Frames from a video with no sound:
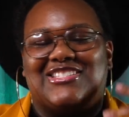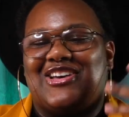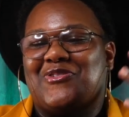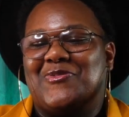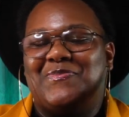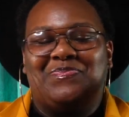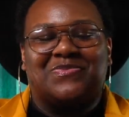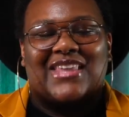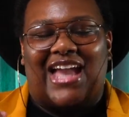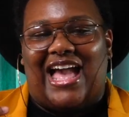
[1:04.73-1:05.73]
So
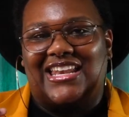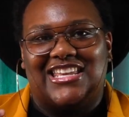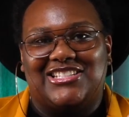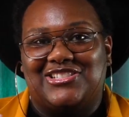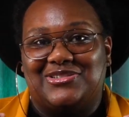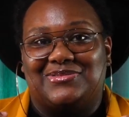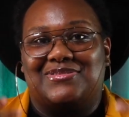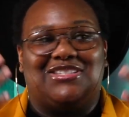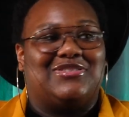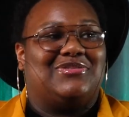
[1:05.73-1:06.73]
I need you
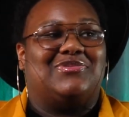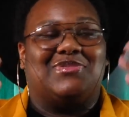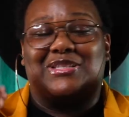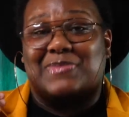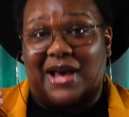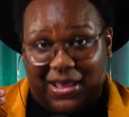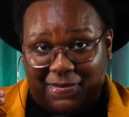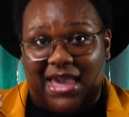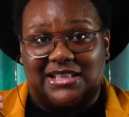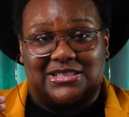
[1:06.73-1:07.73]
to
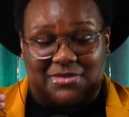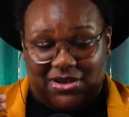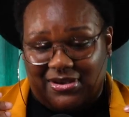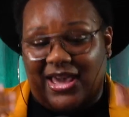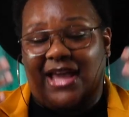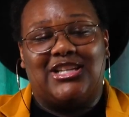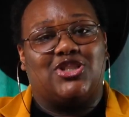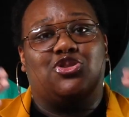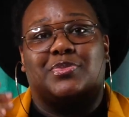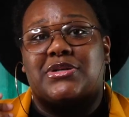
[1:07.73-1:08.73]
respond back to me, okay? I need
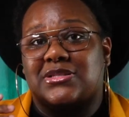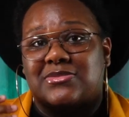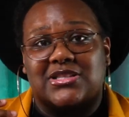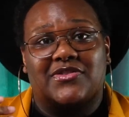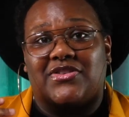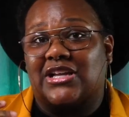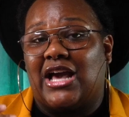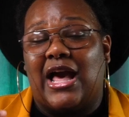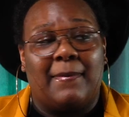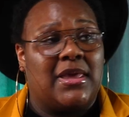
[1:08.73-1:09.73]
you to put some stuff in the
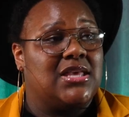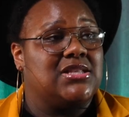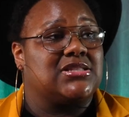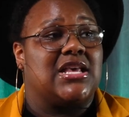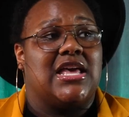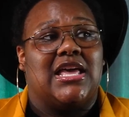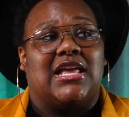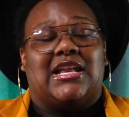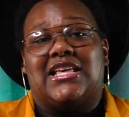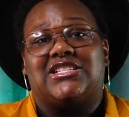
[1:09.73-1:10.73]
comments.
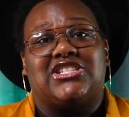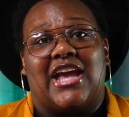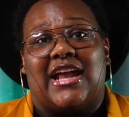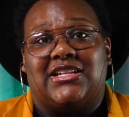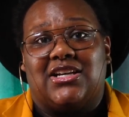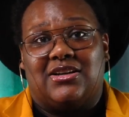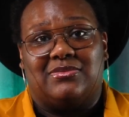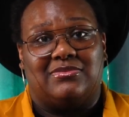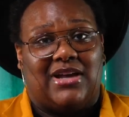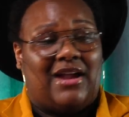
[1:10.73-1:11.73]
Let's chat it up,
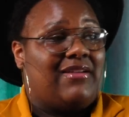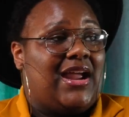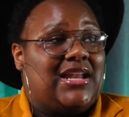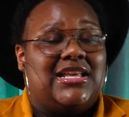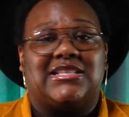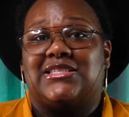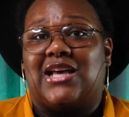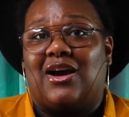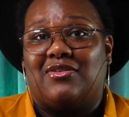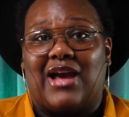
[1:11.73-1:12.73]
all right? Let's
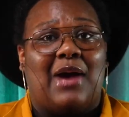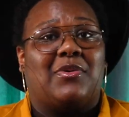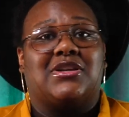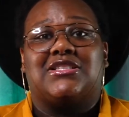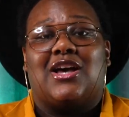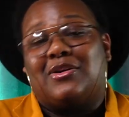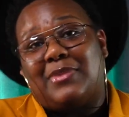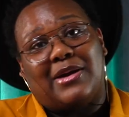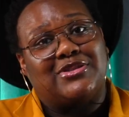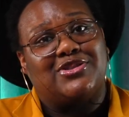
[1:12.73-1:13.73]
talk. I want to talk
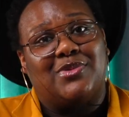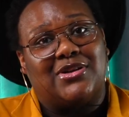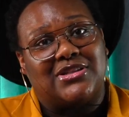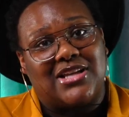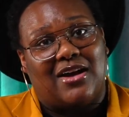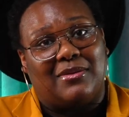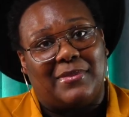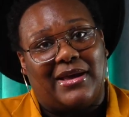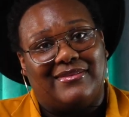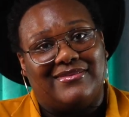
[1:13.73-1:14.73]
about what you want to talk
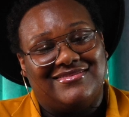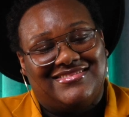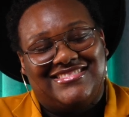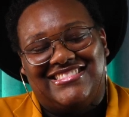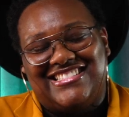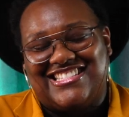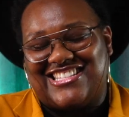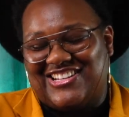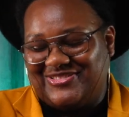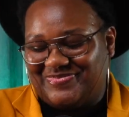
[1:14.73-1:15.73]
about.
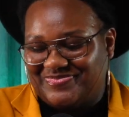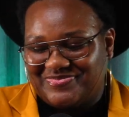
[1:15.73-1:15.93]
So